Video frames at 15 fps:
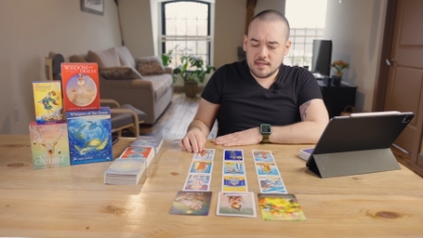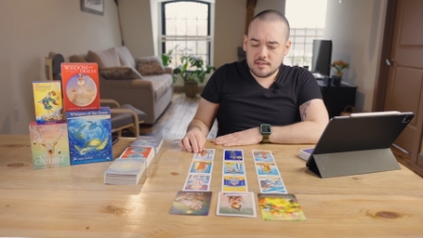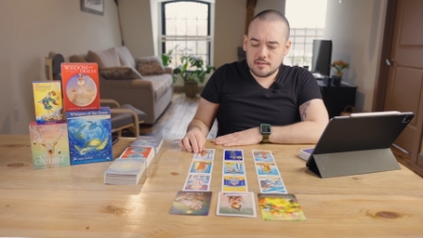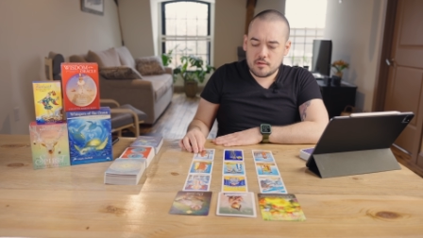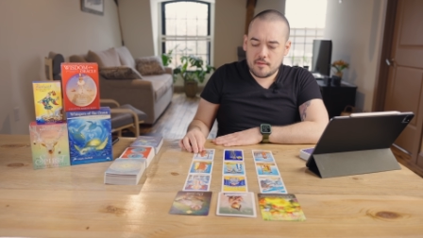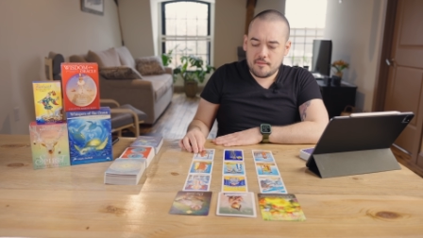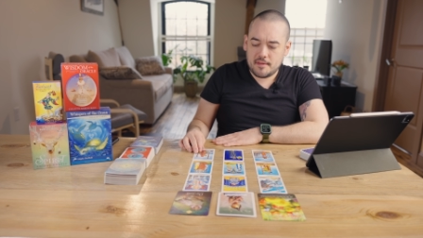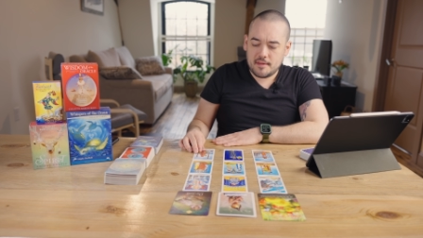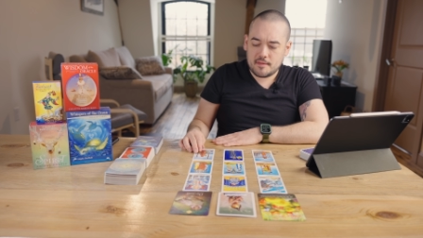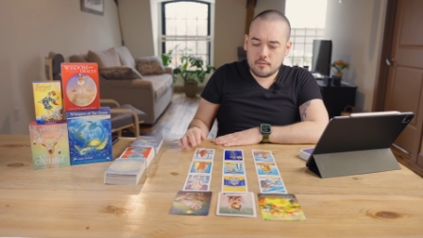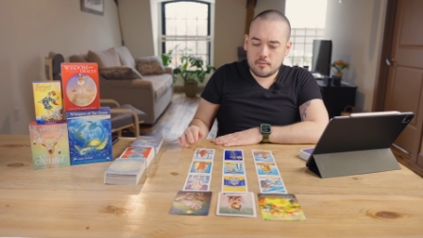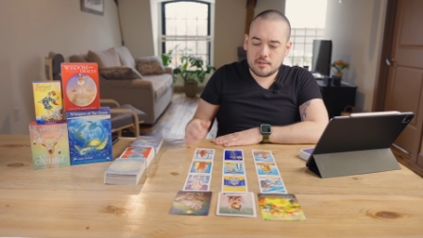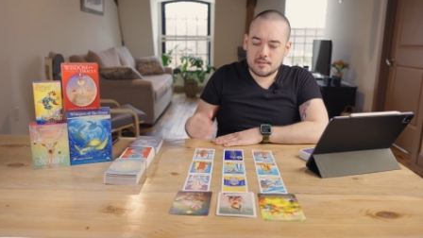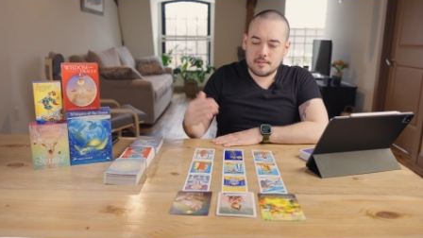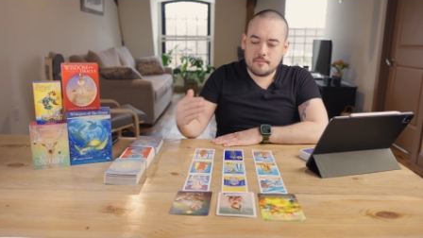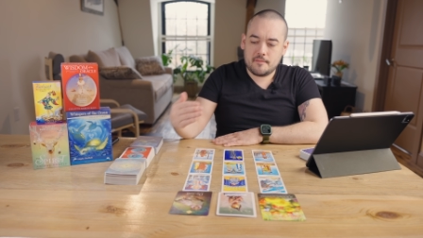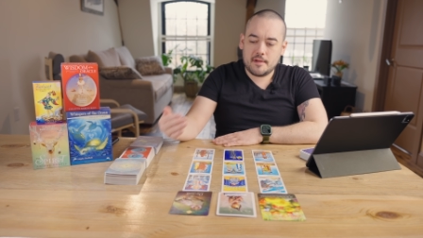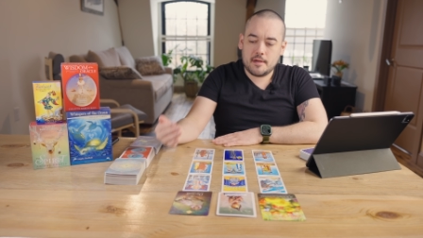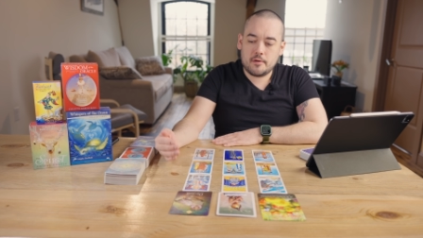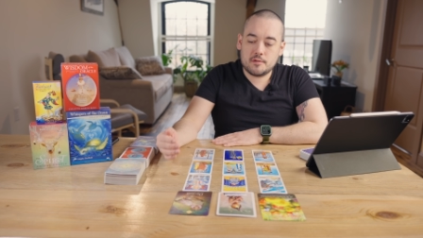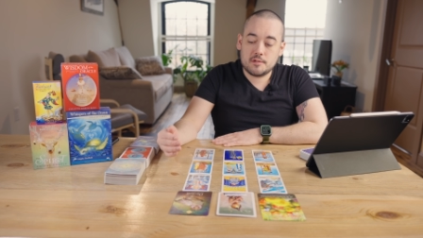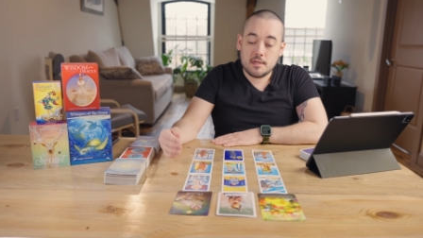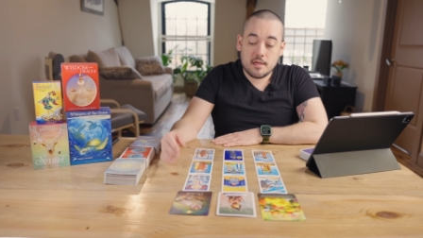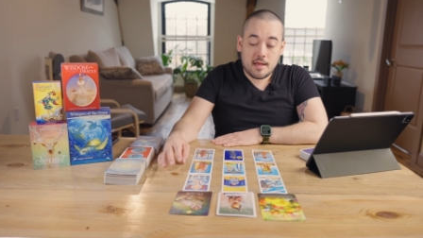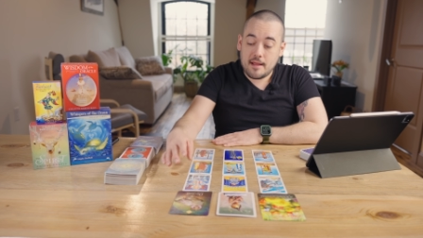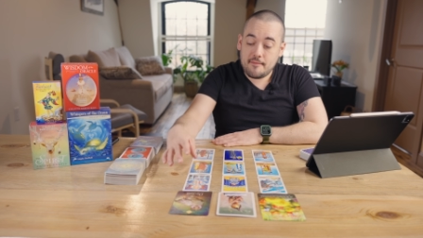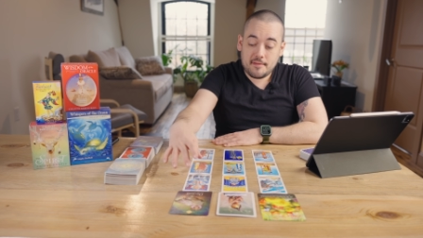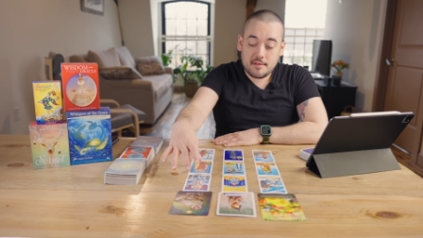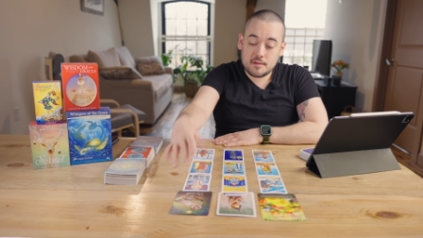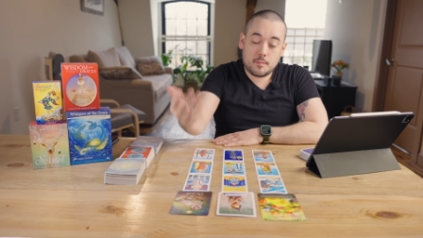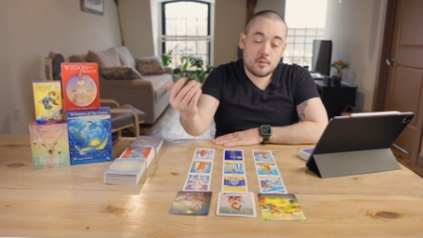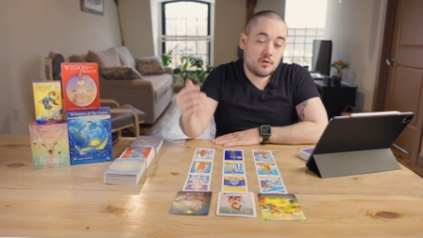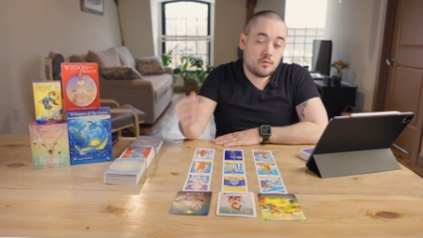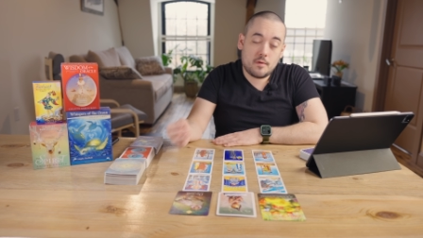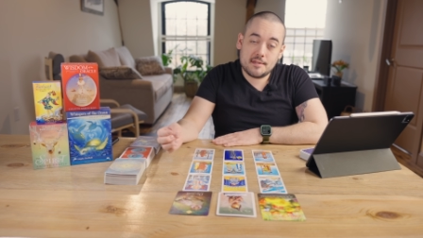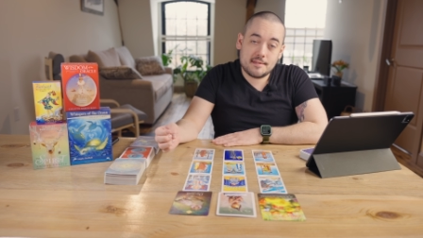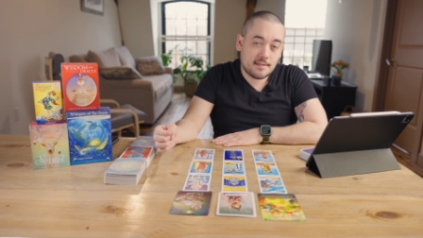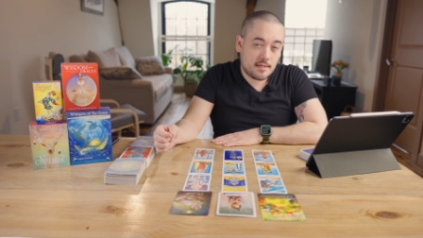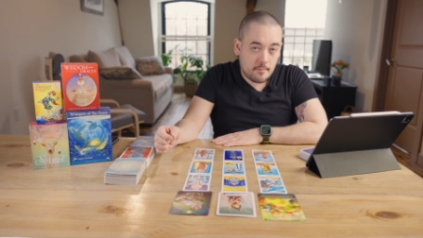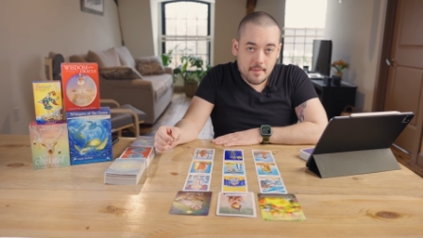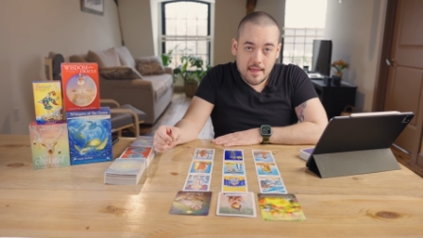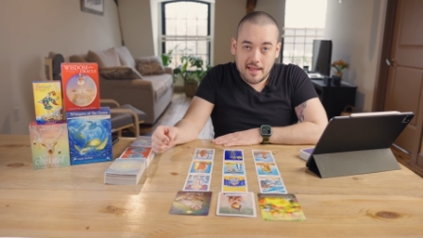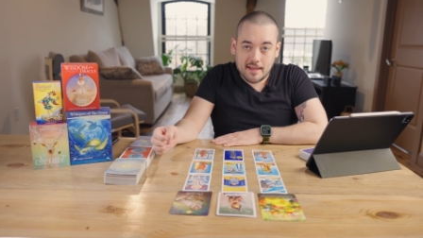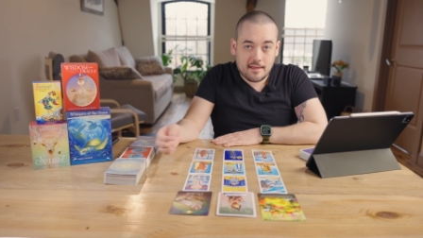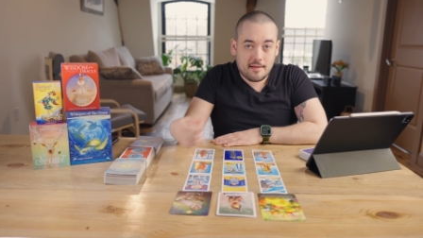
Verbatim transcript: So I feel like there were some fears. I feel like this person wants to come back.